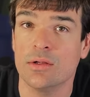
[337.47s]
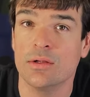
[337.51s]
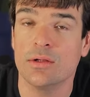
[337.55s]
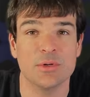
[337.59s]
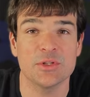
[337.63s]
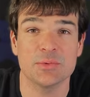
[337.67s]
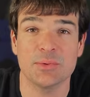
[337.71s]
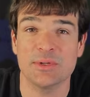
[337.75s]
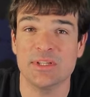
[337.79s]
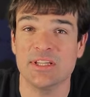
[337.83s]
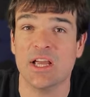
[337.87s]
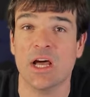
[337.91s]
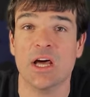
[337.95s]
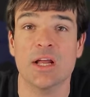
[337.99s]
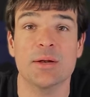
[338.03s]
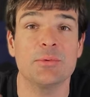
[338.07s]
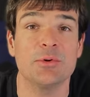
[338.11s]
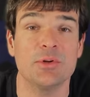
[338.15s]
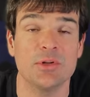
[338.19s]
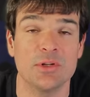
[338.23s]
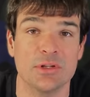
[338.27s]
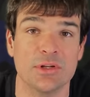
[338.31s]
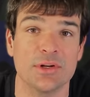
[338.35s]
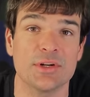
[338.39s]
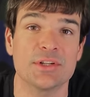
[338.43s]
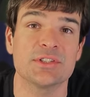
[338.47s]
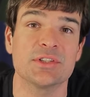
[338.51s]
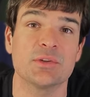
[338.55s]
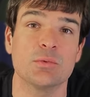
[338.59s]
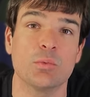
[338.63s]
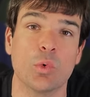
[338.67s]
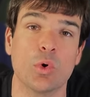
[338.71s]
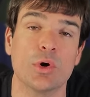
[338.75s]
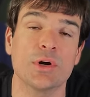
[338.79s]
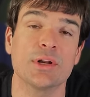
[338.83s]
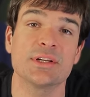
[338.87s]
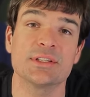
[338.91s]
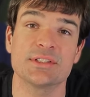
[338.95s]
Between the audible alerts and
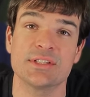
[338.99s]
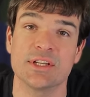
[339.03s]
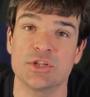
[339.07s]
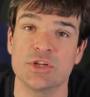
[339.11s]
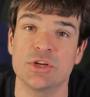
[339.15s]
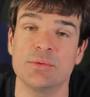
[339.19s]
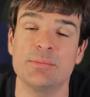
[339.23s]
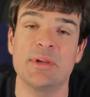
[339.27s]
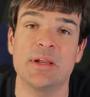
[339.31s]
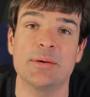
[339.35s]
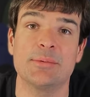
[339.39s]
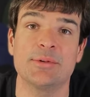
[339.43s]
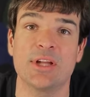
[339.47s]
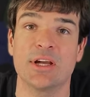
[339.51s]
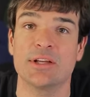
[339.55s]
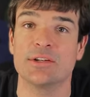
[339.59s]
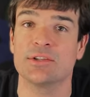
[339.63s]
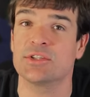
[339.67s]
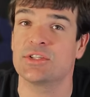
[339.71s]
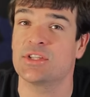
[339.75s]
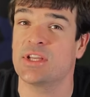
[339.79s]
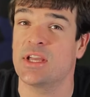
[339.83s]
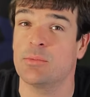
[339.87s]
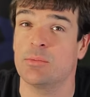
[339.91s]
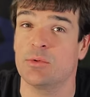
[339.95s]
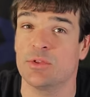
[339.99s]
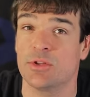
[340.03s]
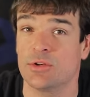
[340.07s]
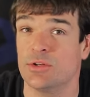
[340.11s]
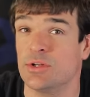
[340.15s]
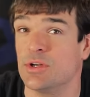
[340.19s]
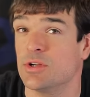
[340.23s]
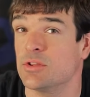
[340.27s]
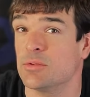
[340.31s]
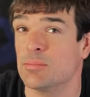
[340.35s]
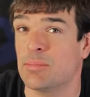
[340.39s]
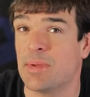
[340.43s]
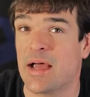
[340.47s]
warnings, they should be able to understand when they're
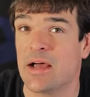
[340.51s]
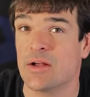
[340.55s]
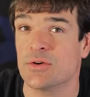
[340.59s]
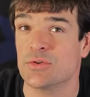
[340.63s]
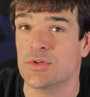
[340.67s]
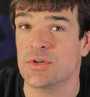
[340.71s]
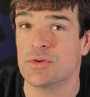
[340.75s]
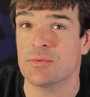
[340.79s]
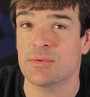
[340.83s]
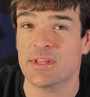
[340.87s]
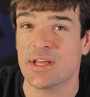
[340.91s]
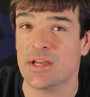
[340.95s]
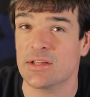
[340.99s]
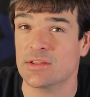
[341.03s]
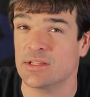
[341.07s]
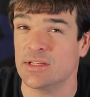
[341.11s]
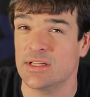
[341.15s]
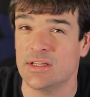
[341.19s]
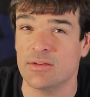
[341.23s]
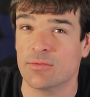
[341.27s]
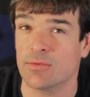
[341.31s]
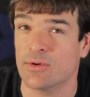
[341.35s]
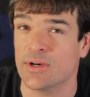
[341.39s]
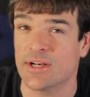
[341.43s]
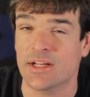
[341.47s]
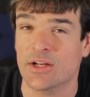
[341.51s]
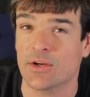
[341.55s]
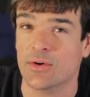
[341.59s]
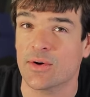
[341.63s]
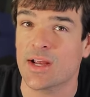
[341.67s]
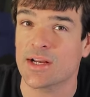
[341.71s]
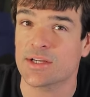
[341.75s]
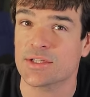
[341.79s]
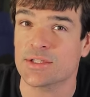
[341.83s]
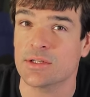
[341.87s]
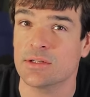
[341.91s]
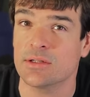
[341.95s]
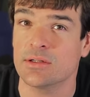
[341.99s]
near the boundary without the need for any
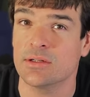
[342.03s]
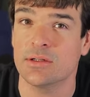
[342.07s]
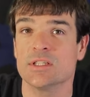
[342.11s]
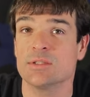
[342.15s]
correction.